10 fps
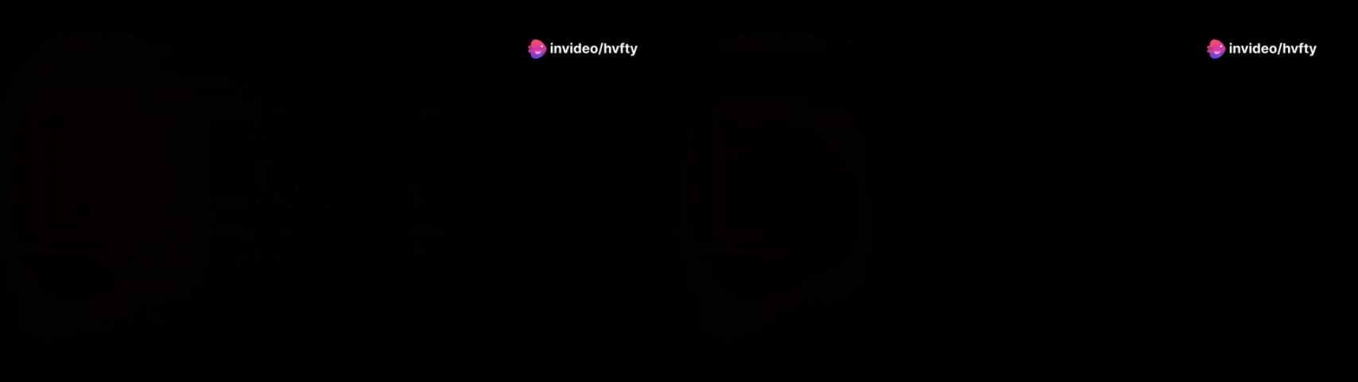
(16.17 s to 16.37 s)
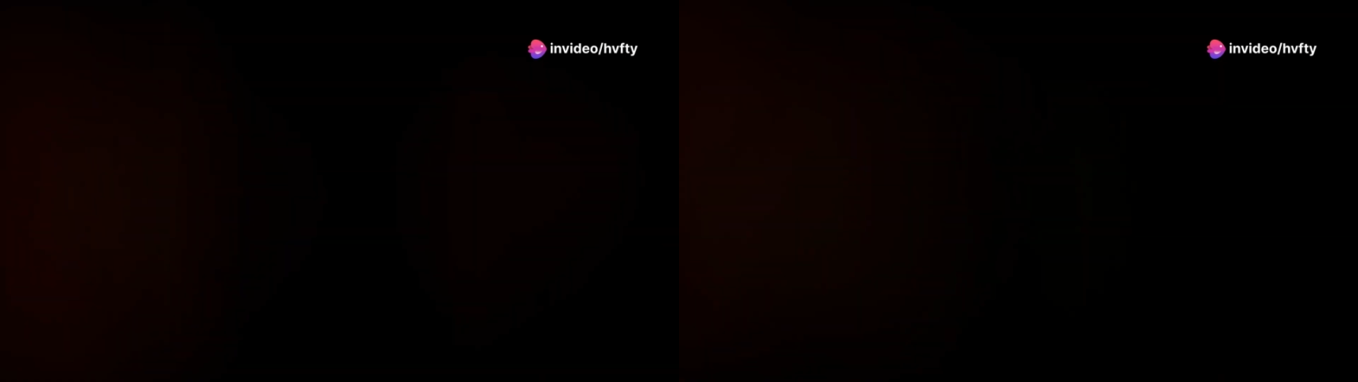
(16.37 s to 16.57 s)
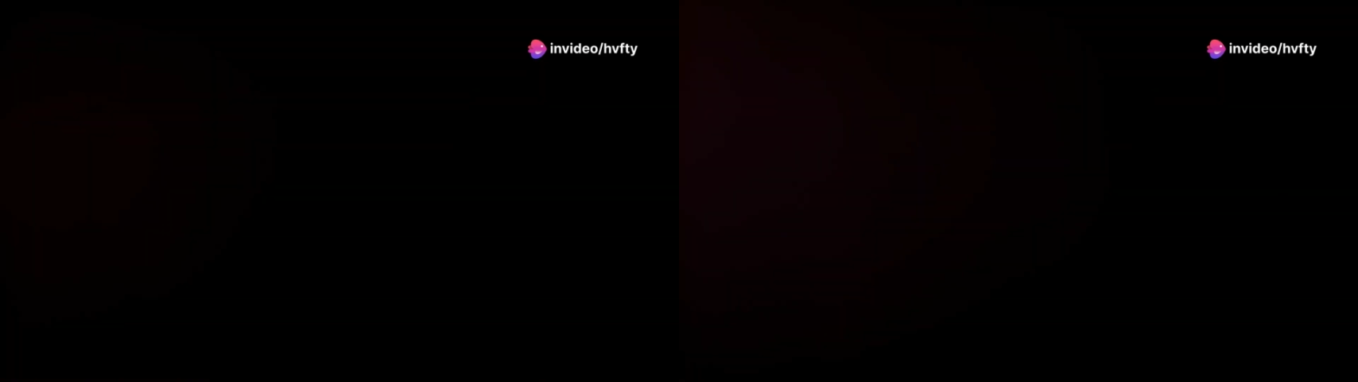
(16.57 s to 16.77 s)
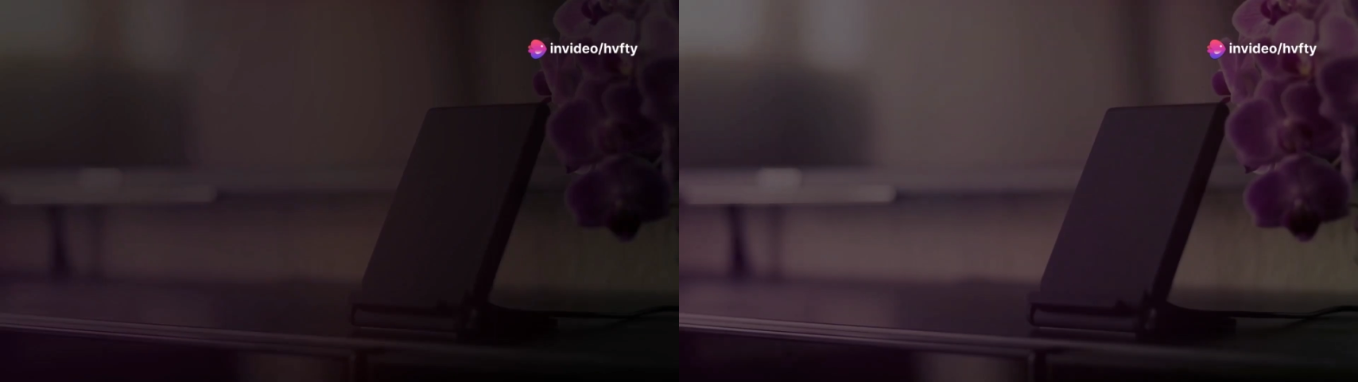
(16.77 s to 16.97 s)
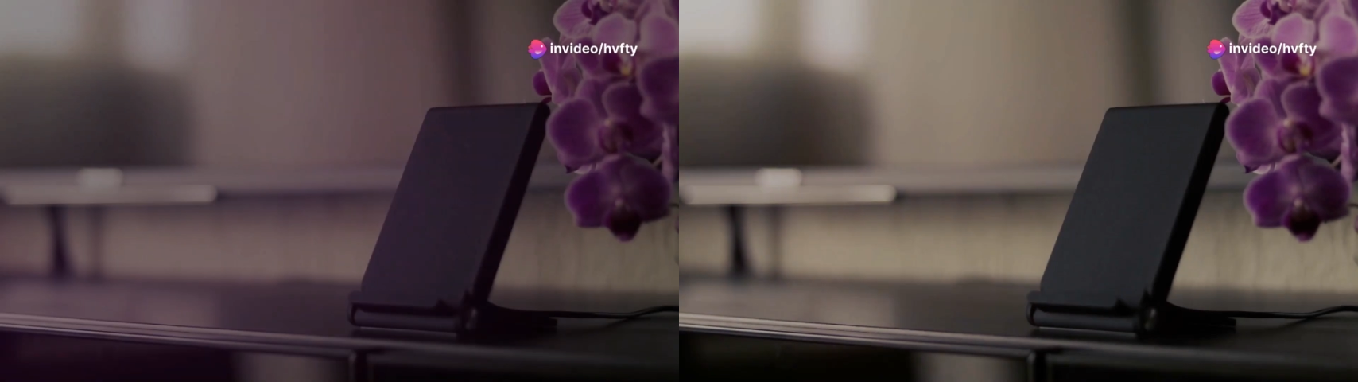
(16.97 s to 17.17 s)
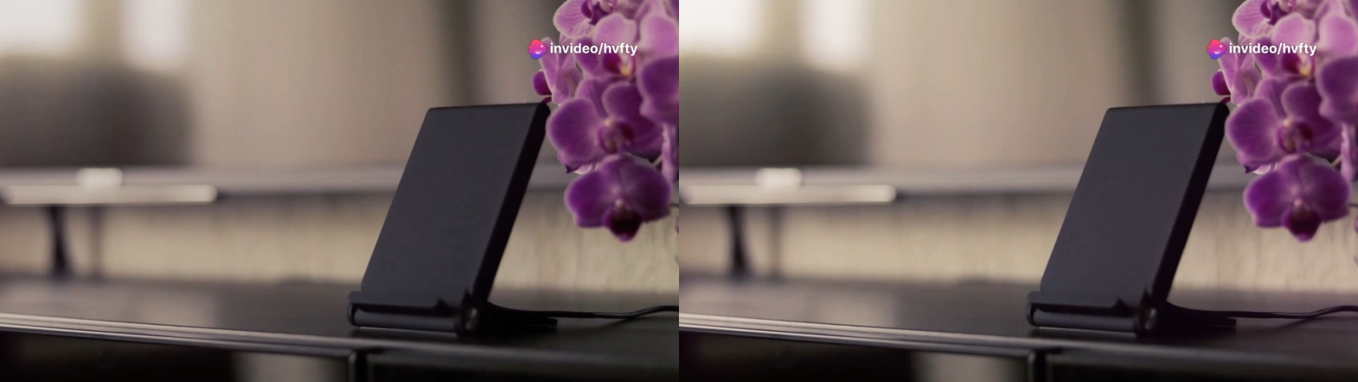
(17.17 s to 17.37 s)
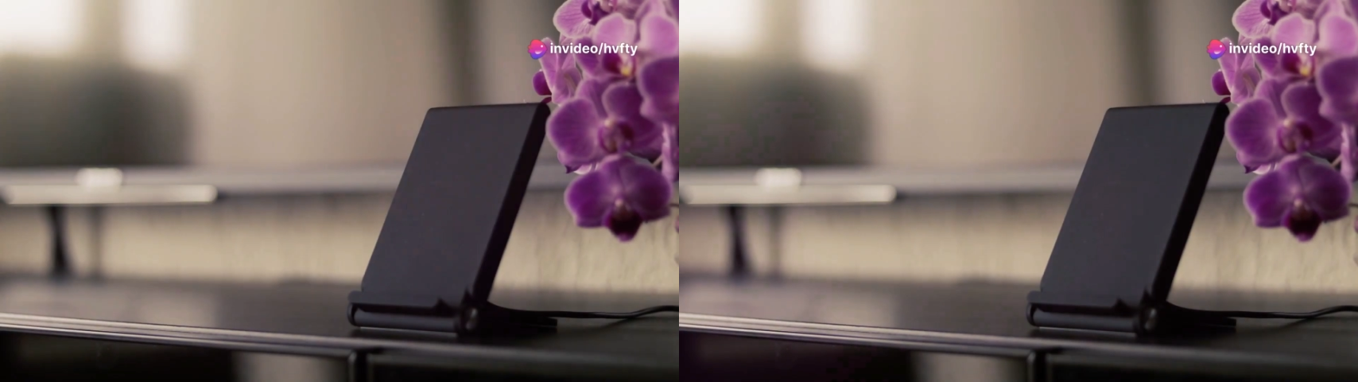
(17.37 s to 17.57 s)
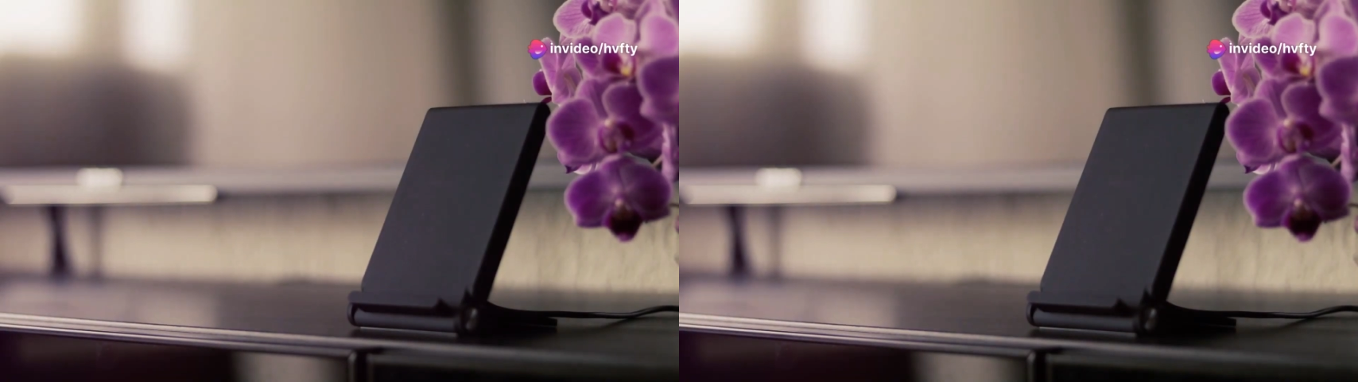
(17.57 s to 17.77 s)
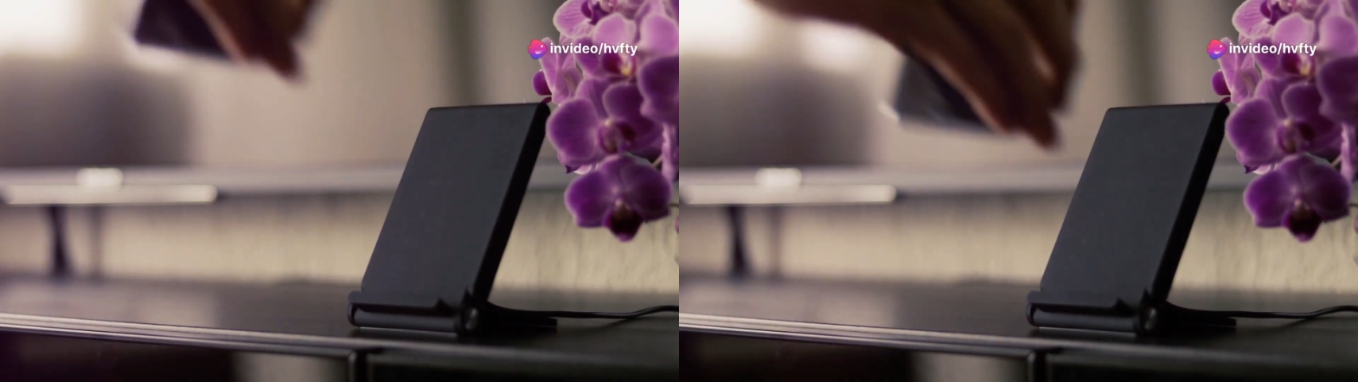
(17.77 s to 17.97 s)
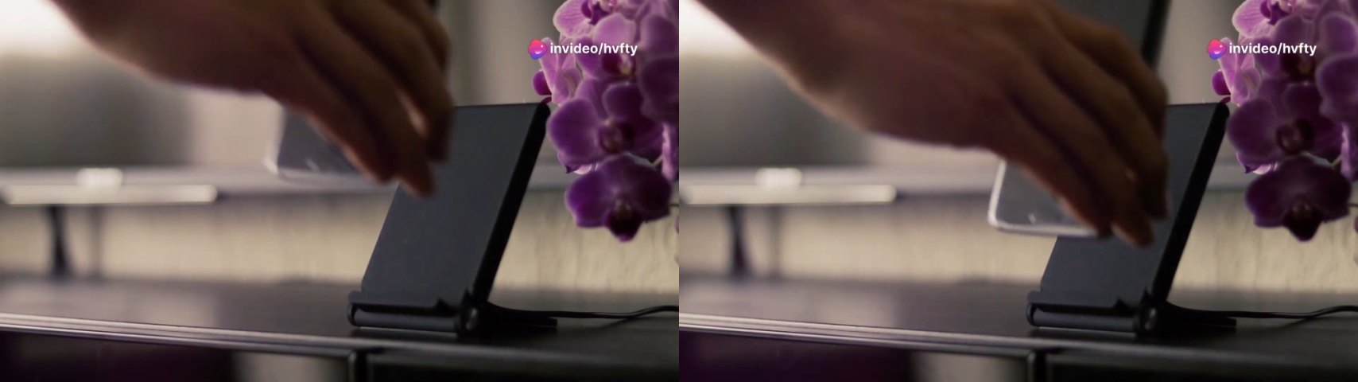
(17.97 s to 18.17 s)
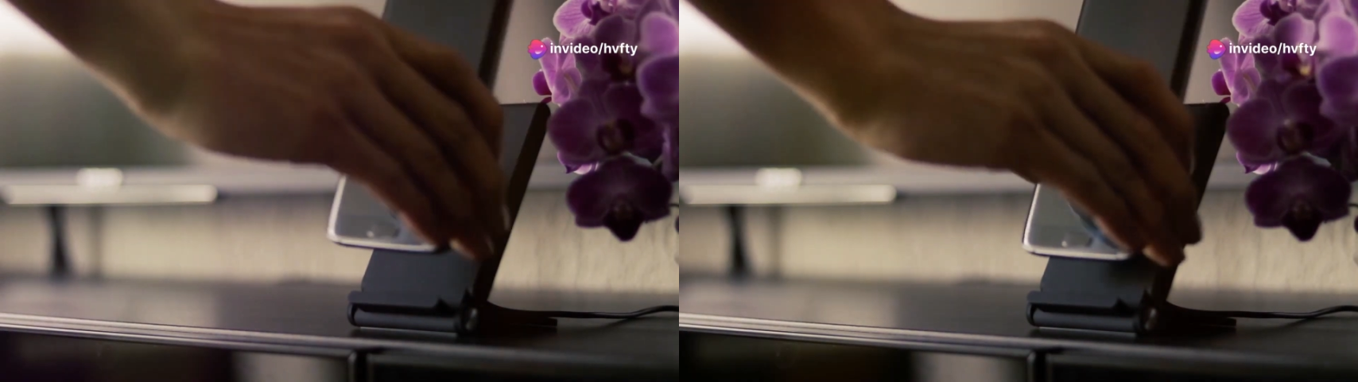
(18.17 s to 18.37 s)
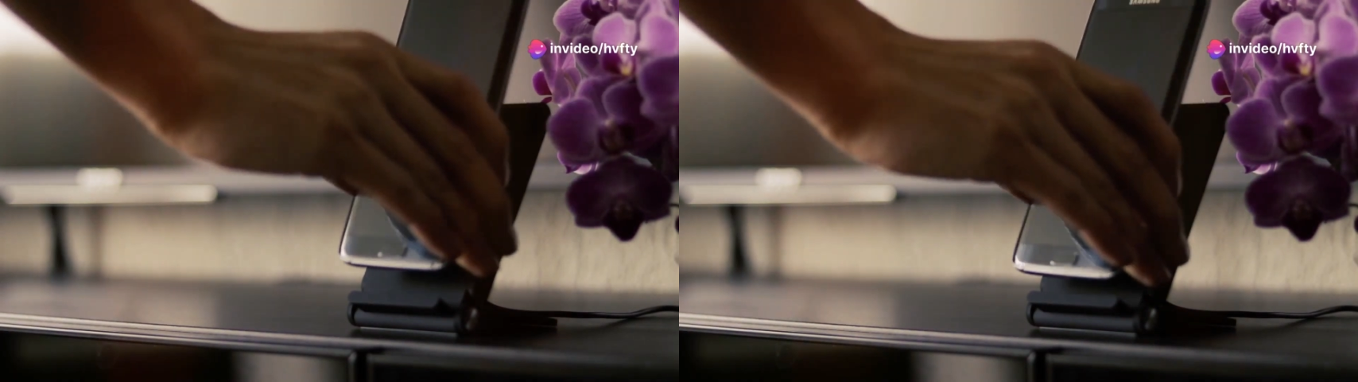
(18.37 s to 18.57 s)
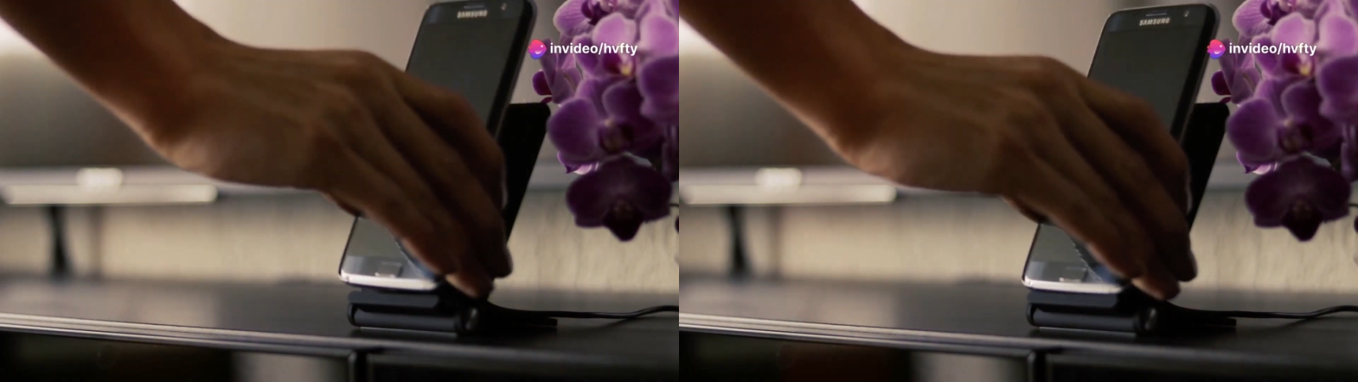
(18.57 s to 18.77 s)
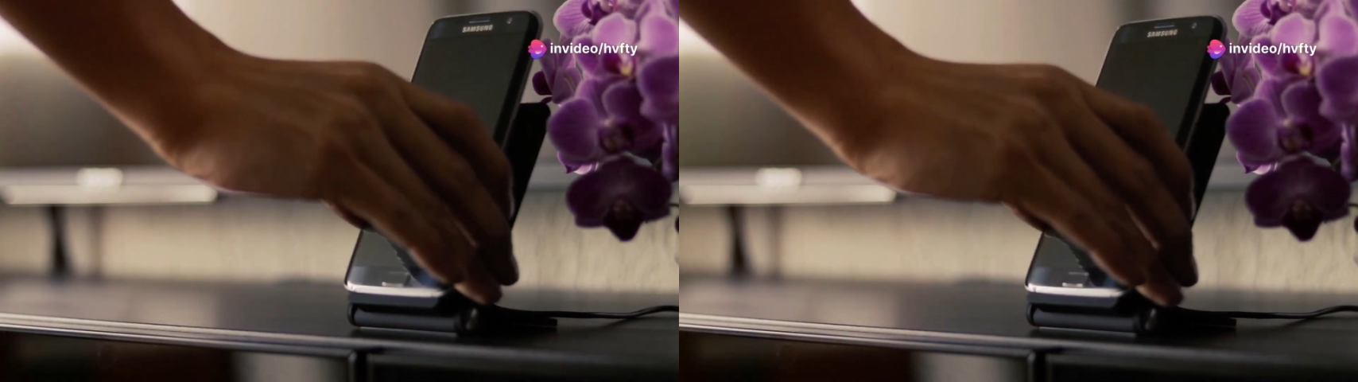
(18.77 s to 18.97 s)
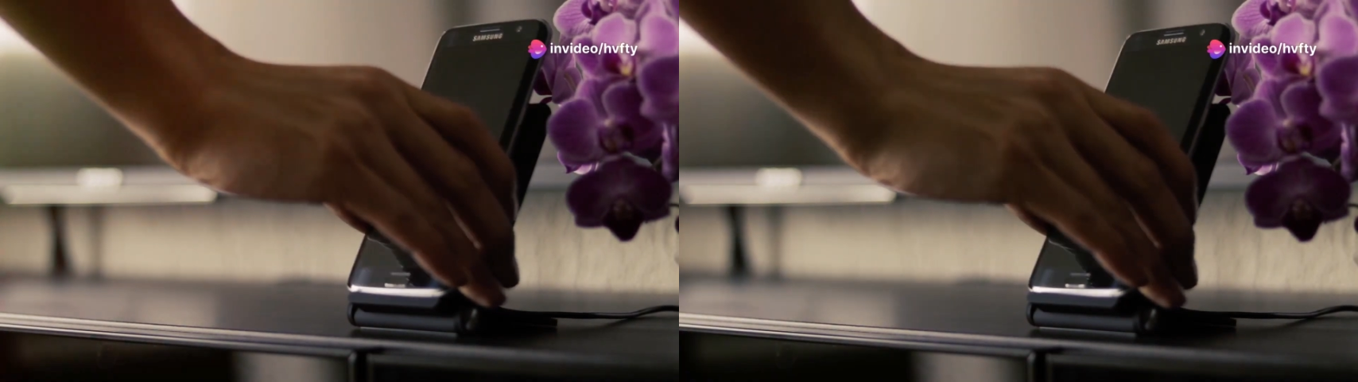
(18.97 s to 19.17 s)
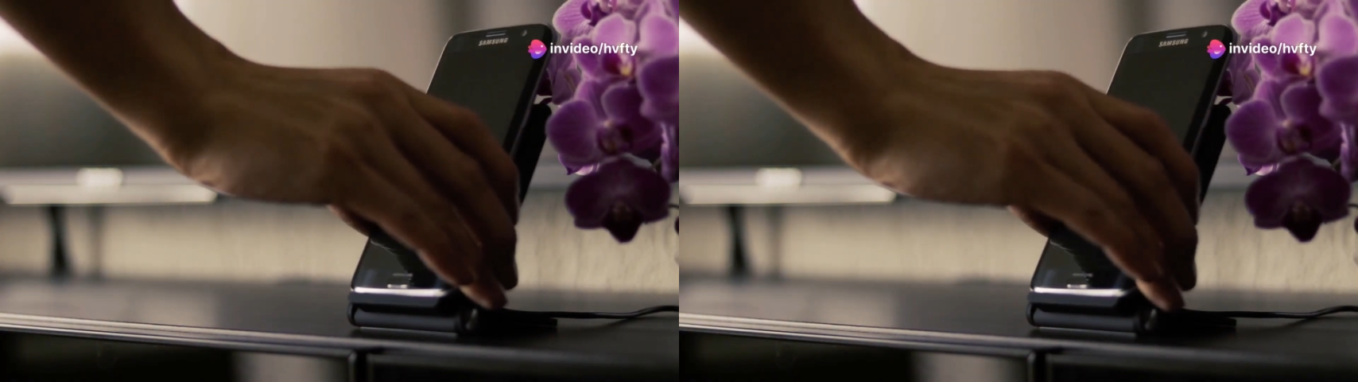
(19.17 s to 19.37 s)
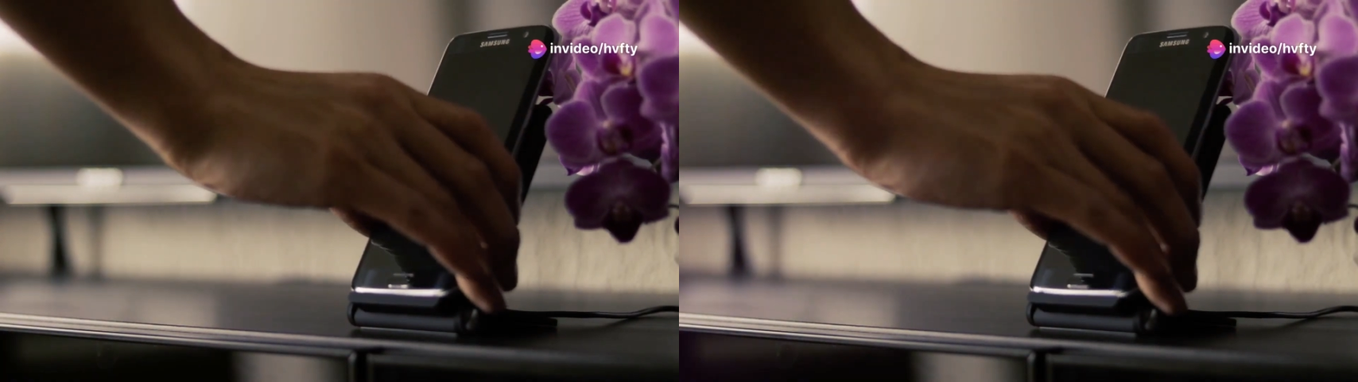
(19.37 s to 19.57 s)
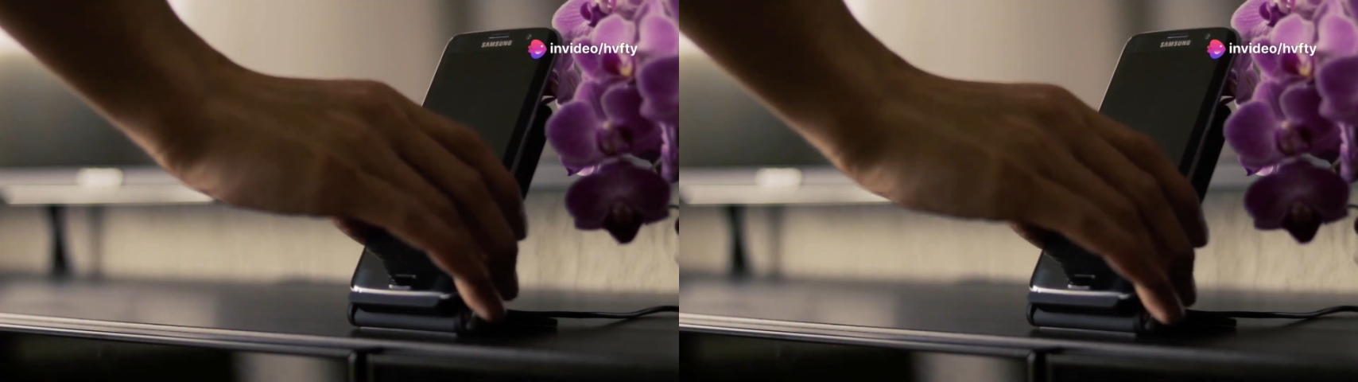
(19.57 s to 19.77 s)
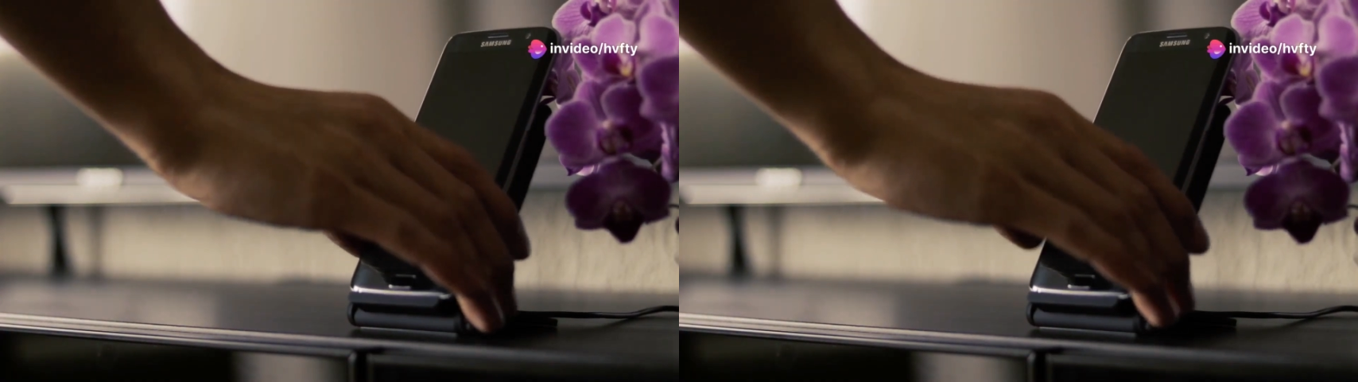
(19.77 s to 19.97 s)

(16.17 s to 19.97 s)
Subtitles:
[unreadable: no face in view]